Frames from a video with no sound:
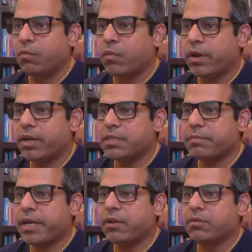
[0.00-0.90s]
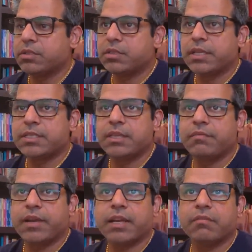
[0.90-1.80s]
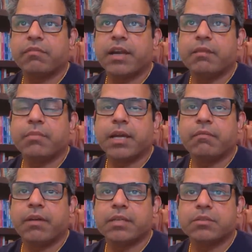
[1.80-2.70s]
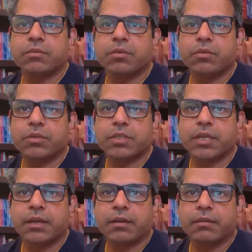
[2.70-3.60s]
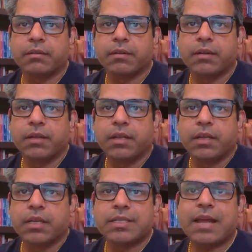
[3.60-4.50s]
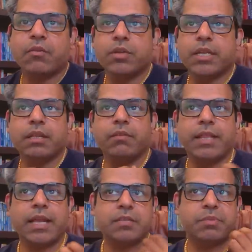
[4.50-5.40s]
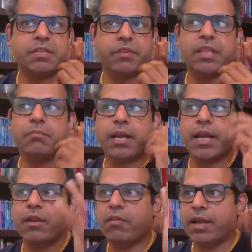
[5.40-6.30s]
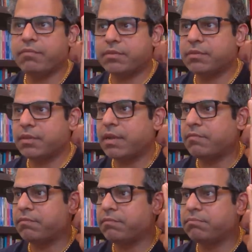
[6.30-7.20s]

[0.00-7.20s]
where is my notes? Let's see if I can find my Vastu notes here. Because I don't deal with that specific thing, but I know I've, I've